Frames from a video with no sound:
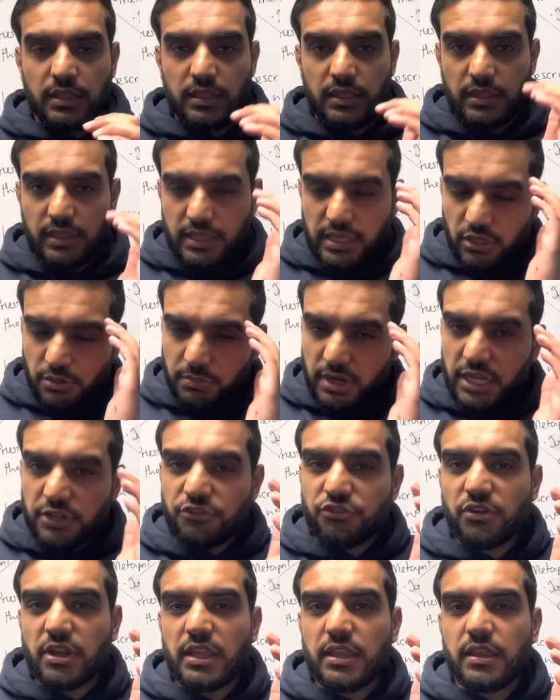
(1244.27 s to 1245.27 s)
Get your mind
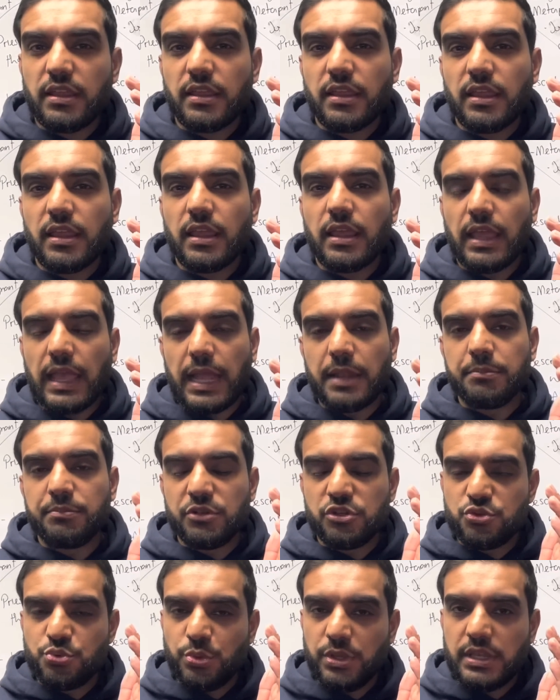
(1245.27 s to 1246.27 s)
right, and
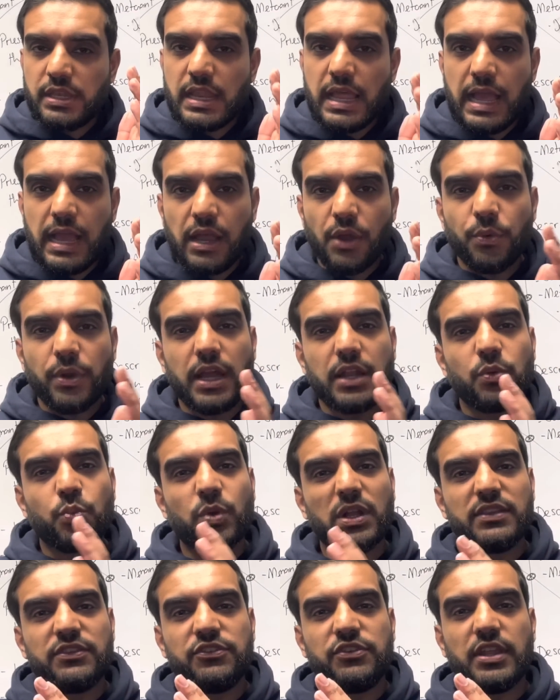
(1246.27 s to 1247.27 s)
between now and
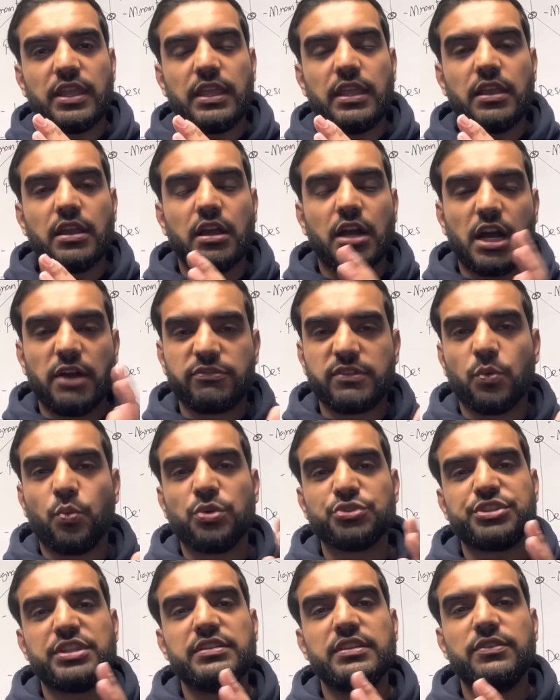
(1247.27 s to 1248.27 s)
Wednesday, after
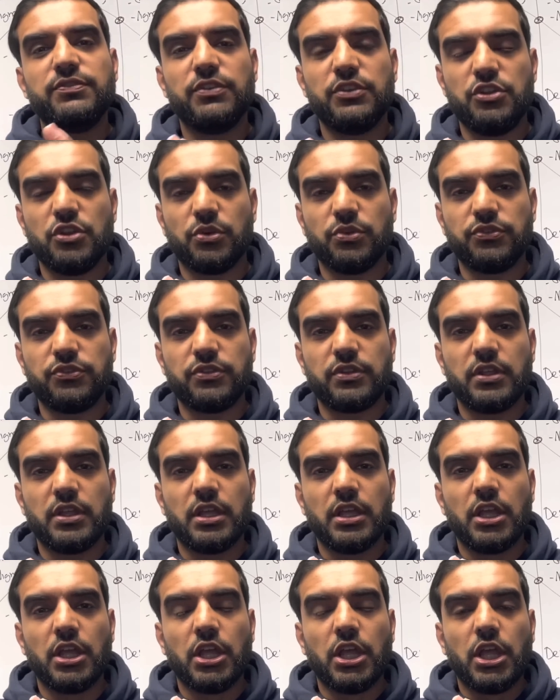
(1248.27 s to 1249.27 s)
watching these videos,
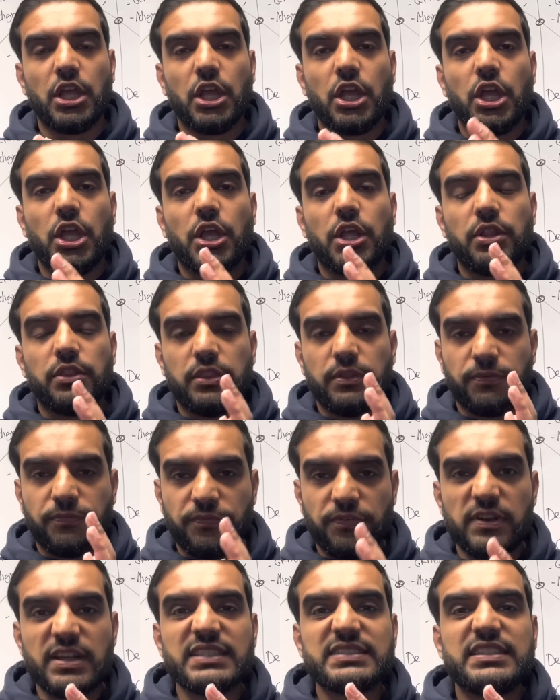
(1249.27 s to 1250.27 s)
the
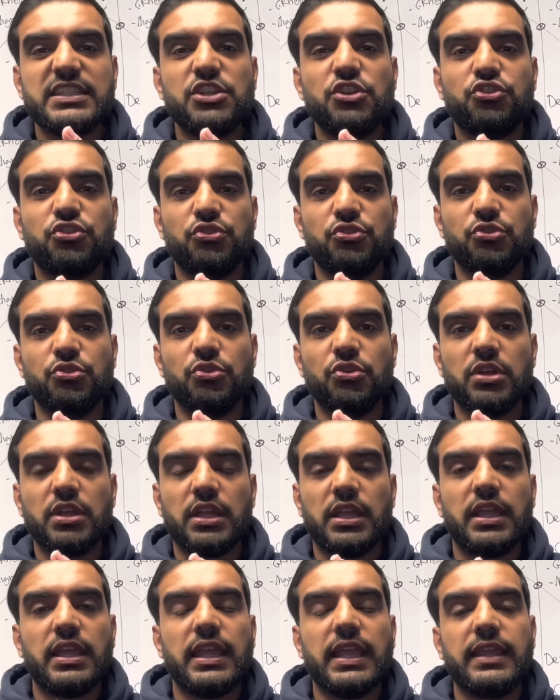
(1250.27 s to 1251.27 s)
first thing you should do
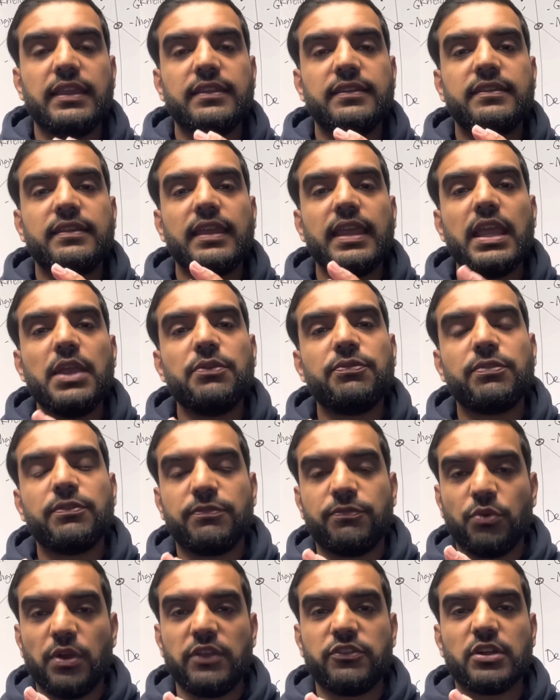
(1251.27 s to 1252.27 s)
is, if,
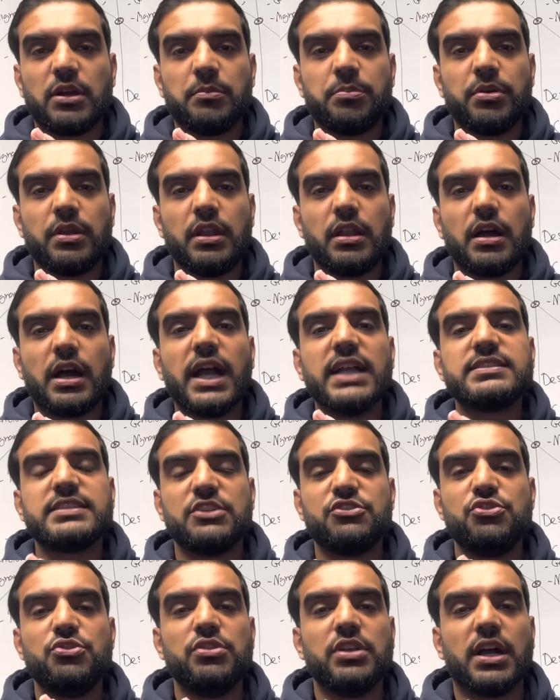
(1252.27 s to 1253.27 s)
for example, I said
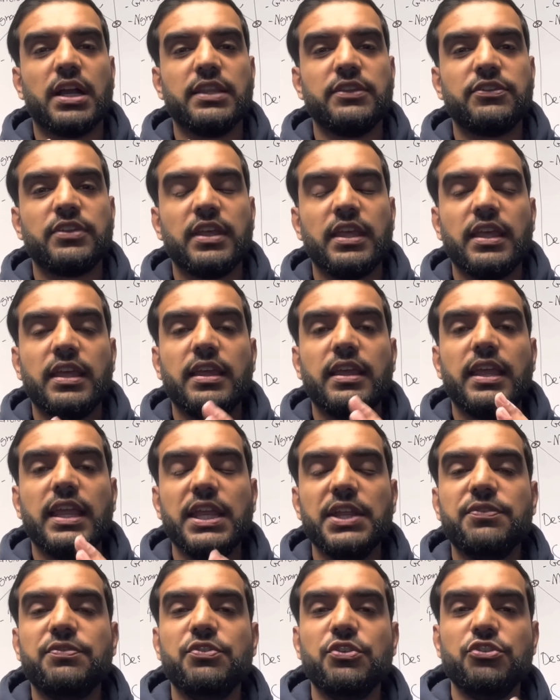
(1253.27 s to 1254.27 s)
to you guys,
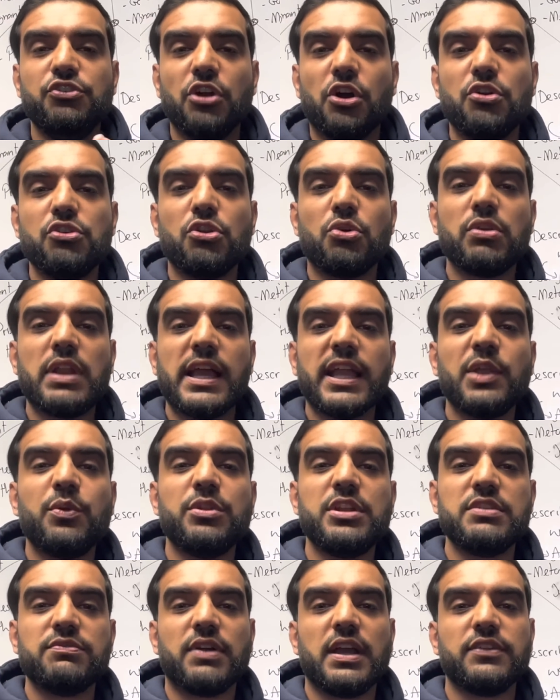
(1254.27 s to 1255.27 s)
if you don't know language
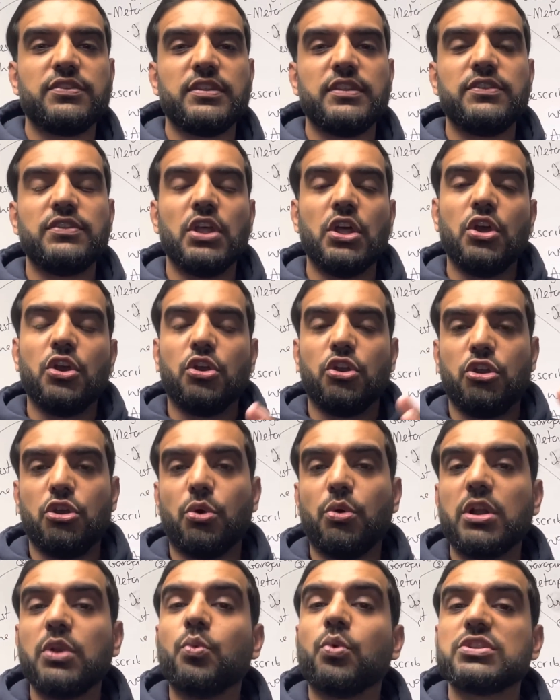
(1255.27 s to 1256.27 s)
devices, go
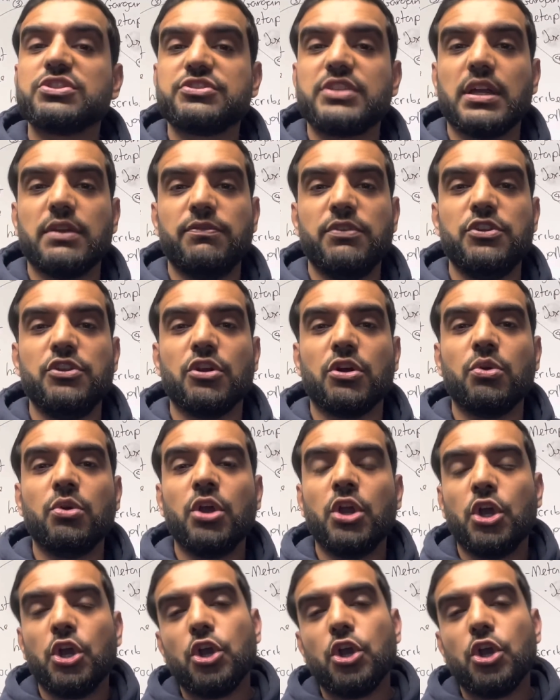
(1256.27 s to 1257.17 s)
and watch that video.